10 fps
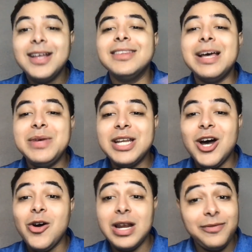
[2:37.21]
Let me
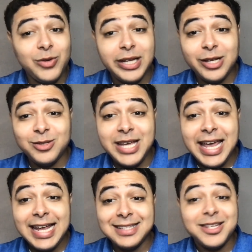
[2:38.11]
know, and if you get those
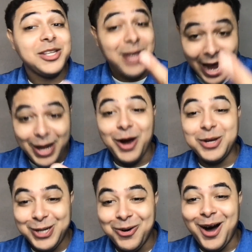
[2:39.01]
gains, I know
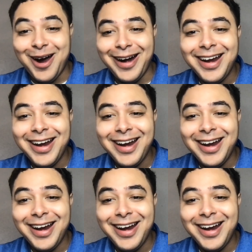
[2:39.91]
you are.